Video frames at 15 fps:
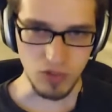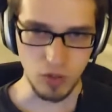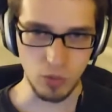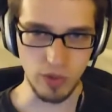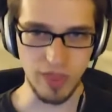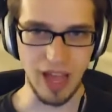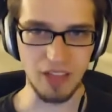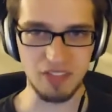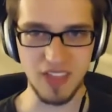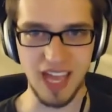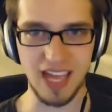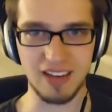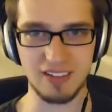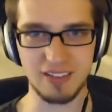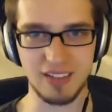without
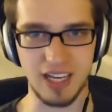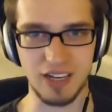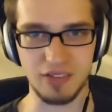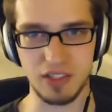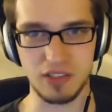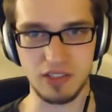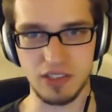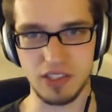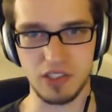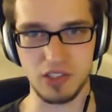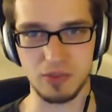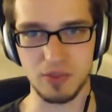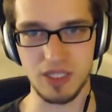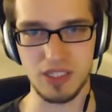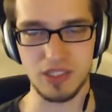that kind of
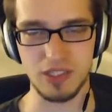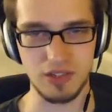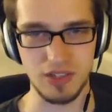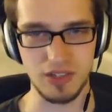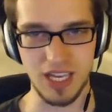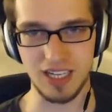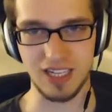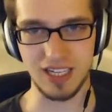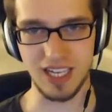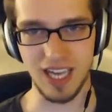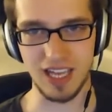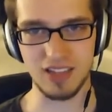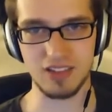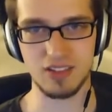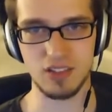interstitial piece, you can't
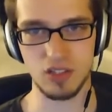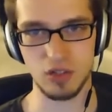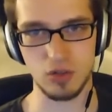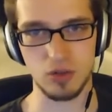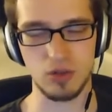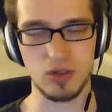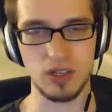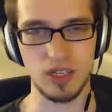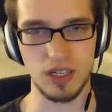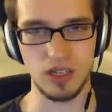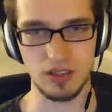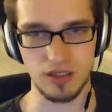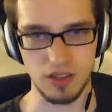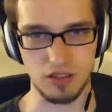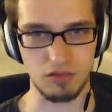get to
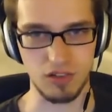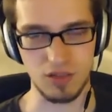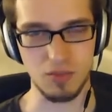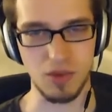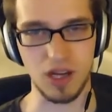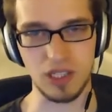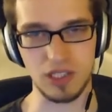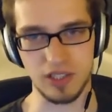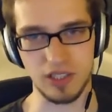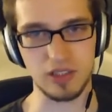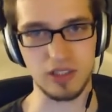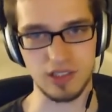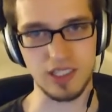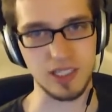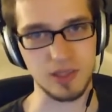the 3D model that
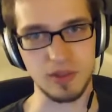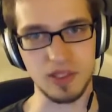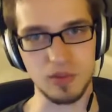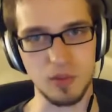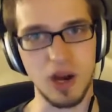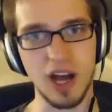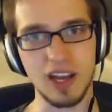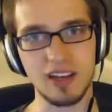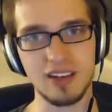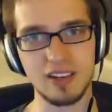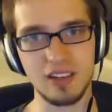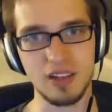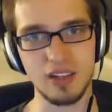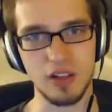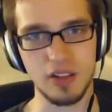looks like what you want.
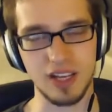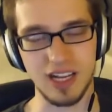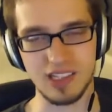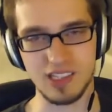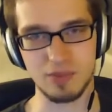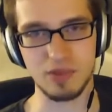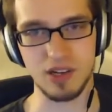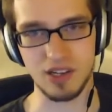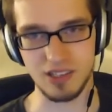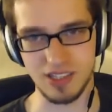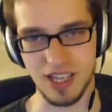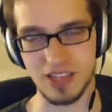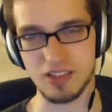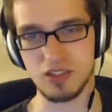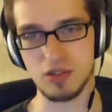You know, the concept artist
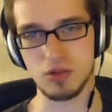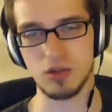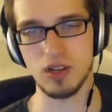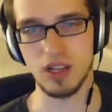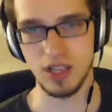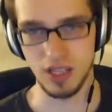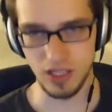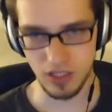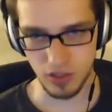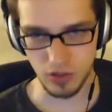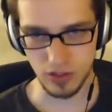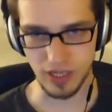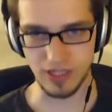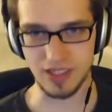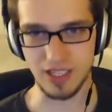has to
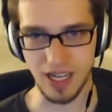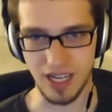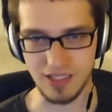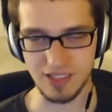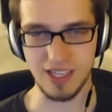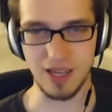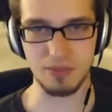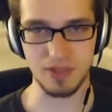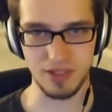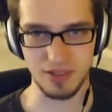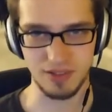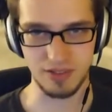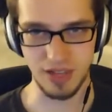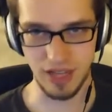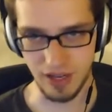create the concept
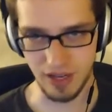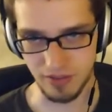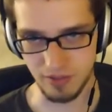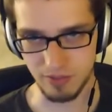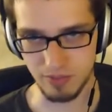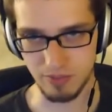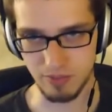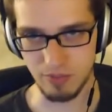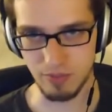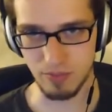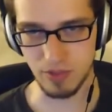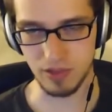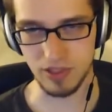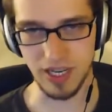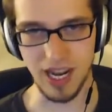and
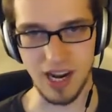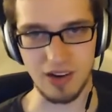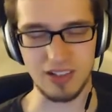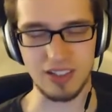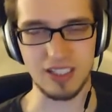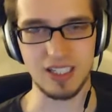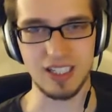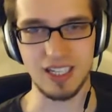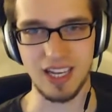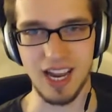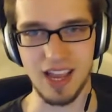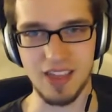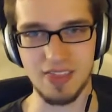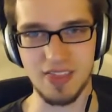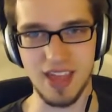build it out,
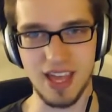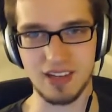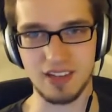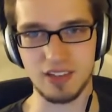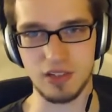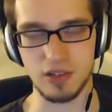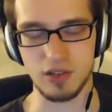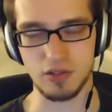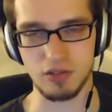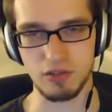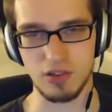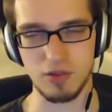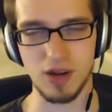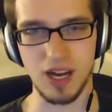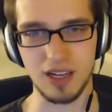and then your
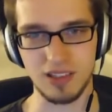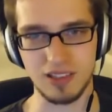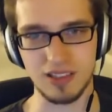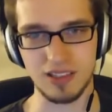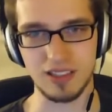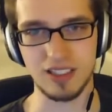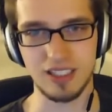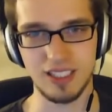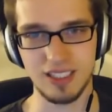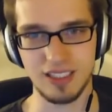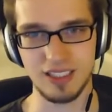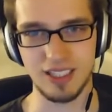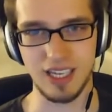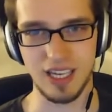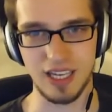3D modeler
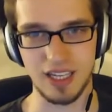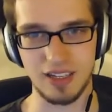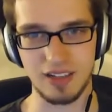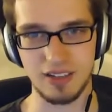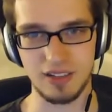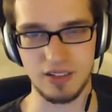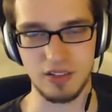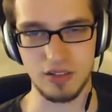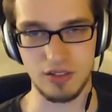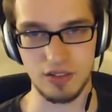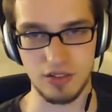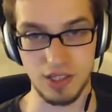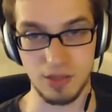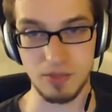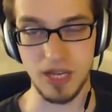can
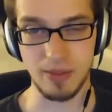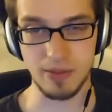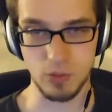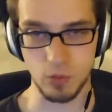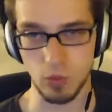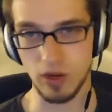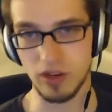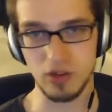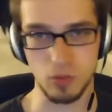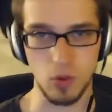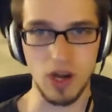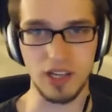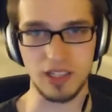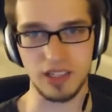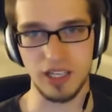sometimes
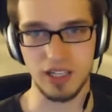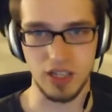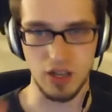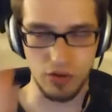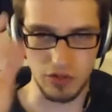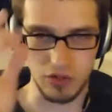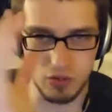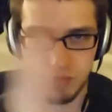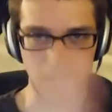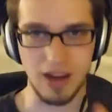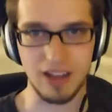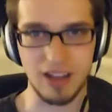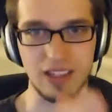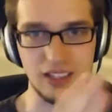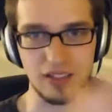one-to-one, like, go
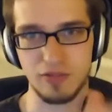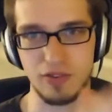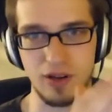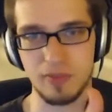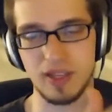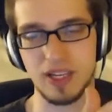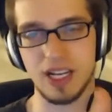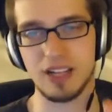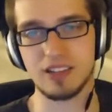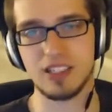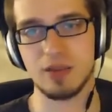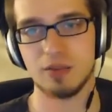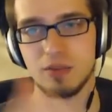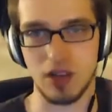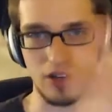directly from the
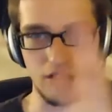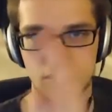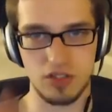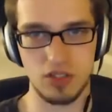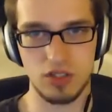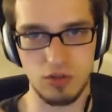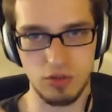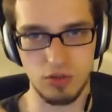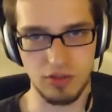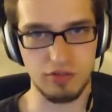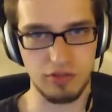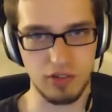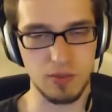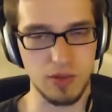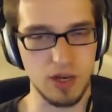concept art to the
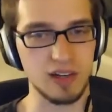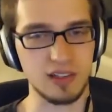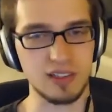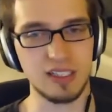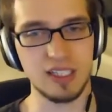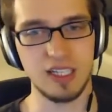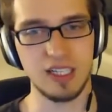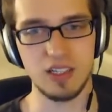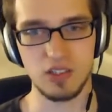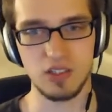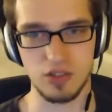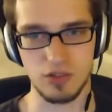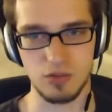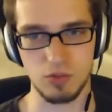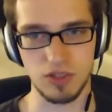3D model.
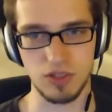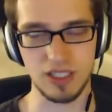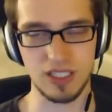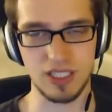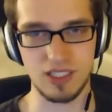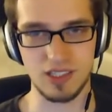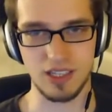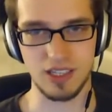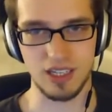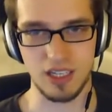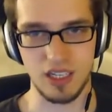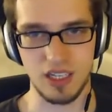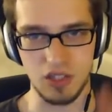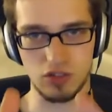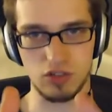So it really is like an
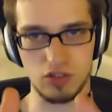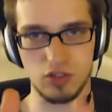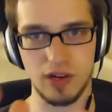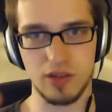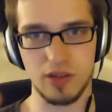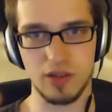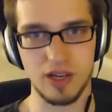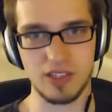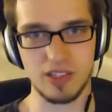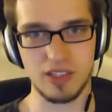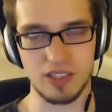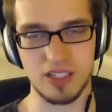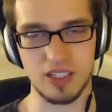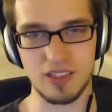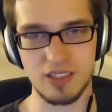integral part of the
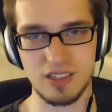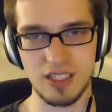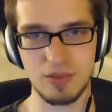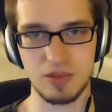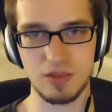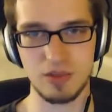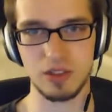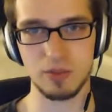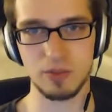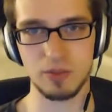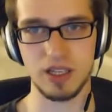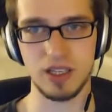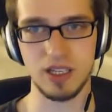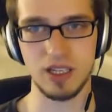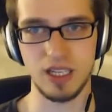process, and it seemed a little
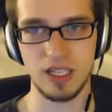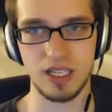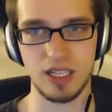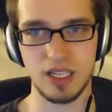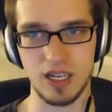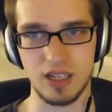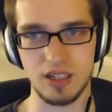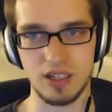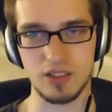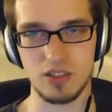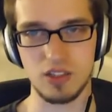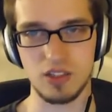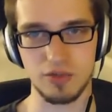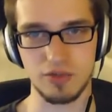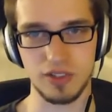bit kind of
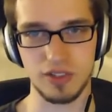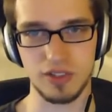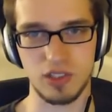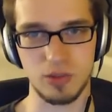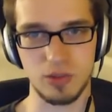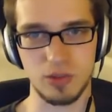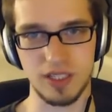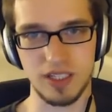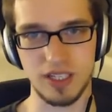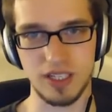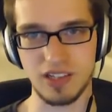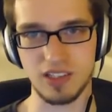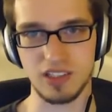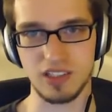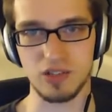superficial, but
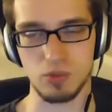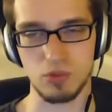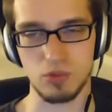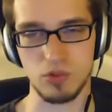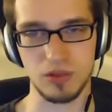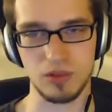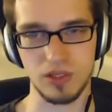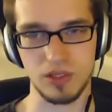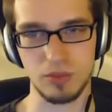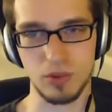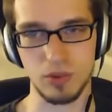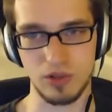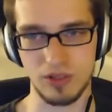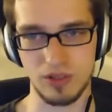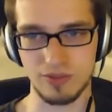it actually is really, really
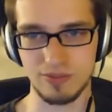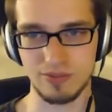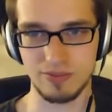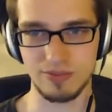important.